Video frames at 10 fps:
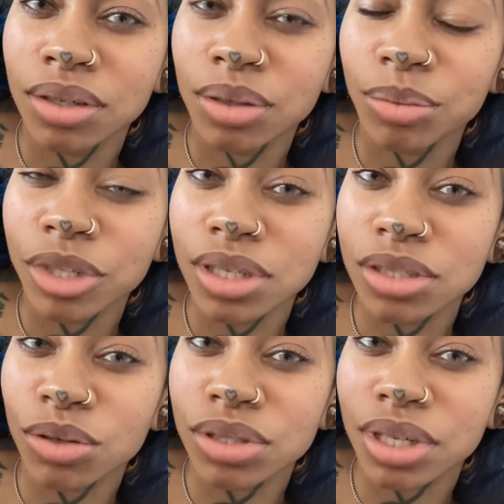please
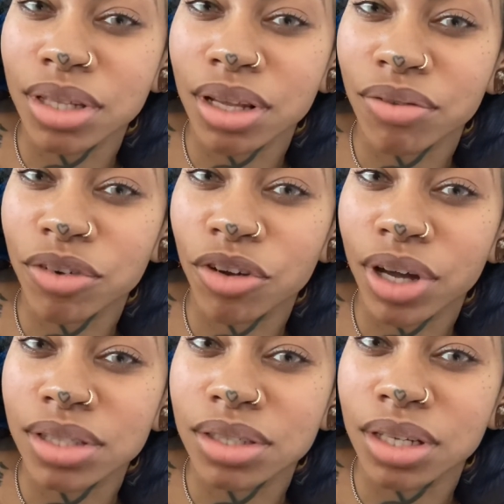don't take that for
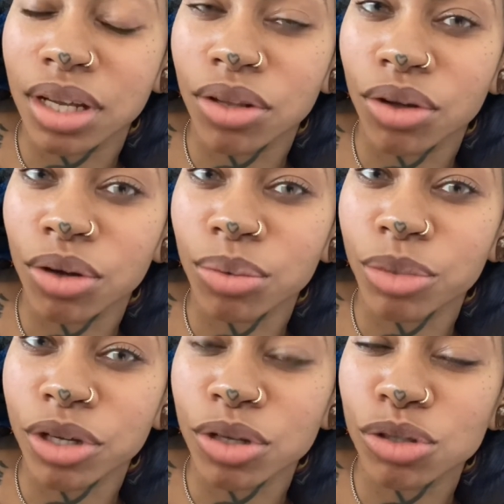granted either,
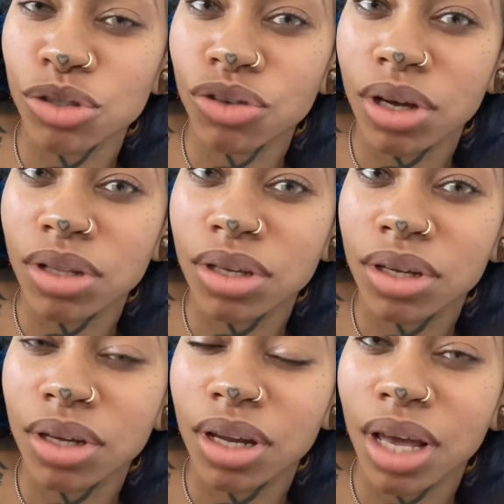because
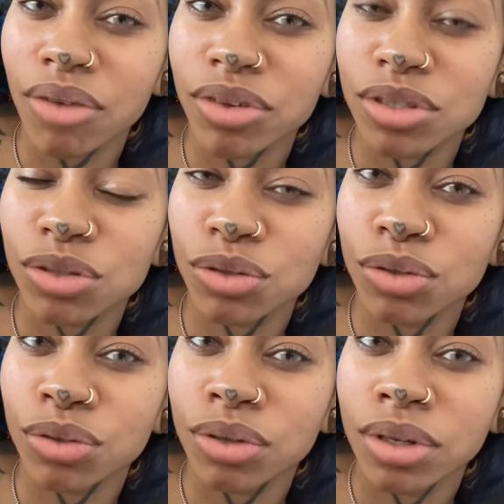struggling and having
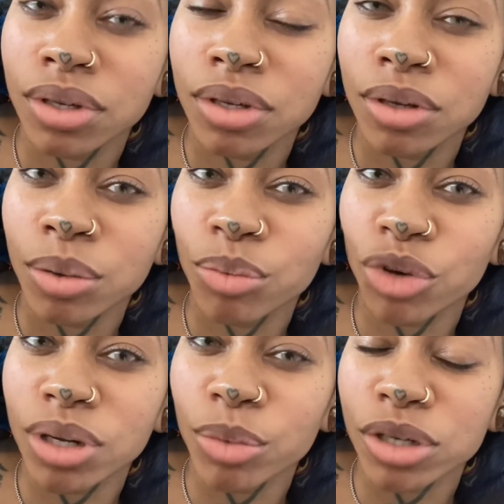to
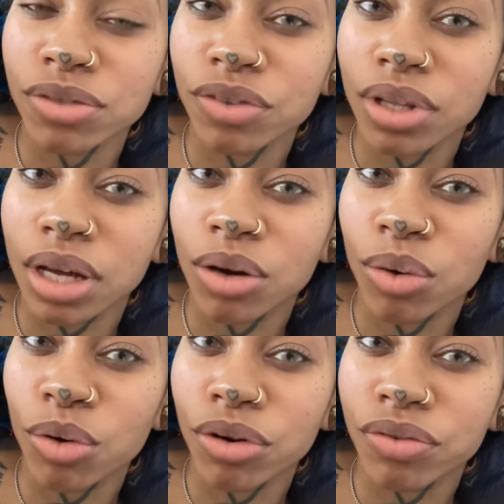pretty much feel like an
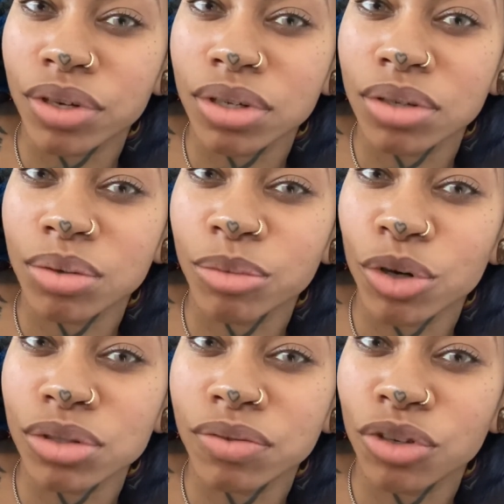orphan
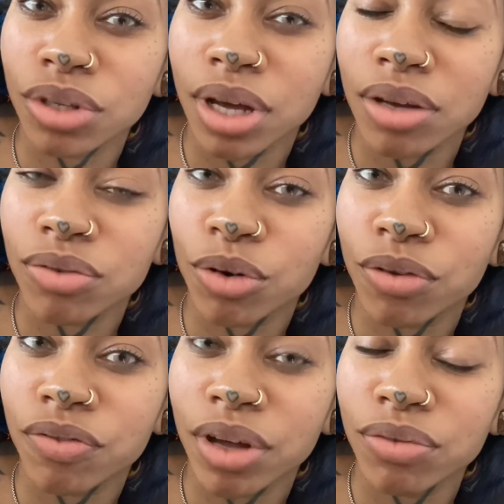most of your life or
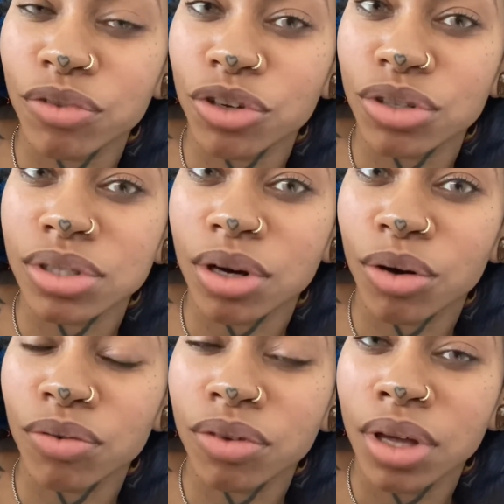fend for
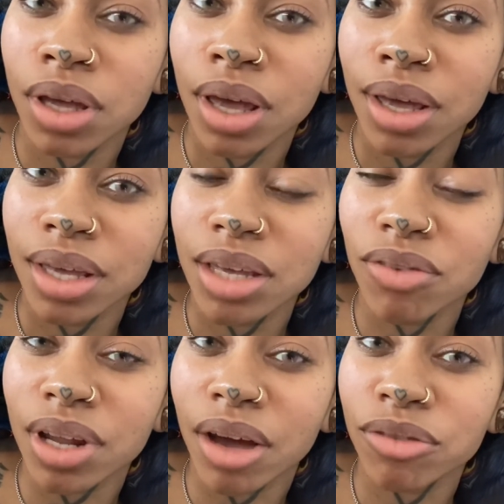yourself,
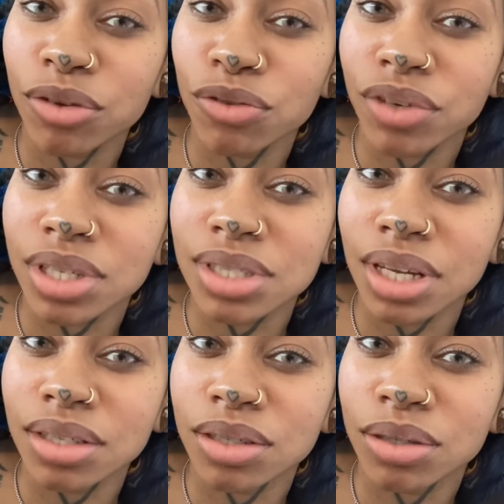even after you've
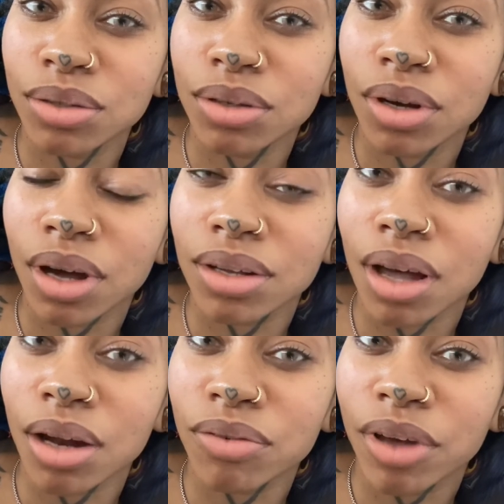extended a
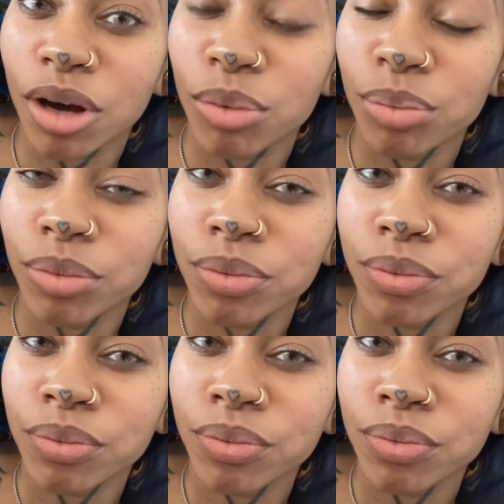lot of help,
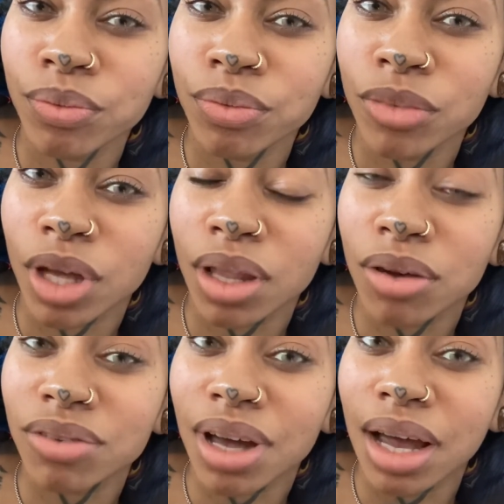a lot
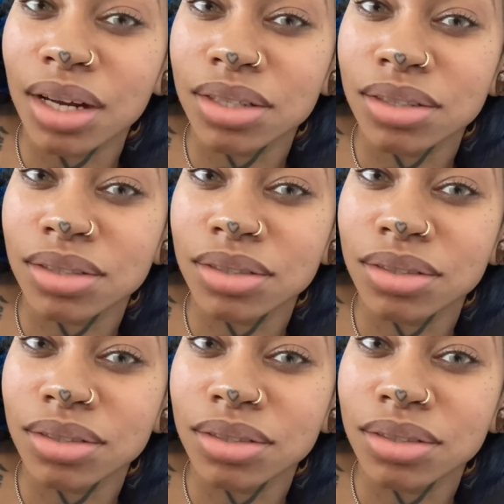of guidance,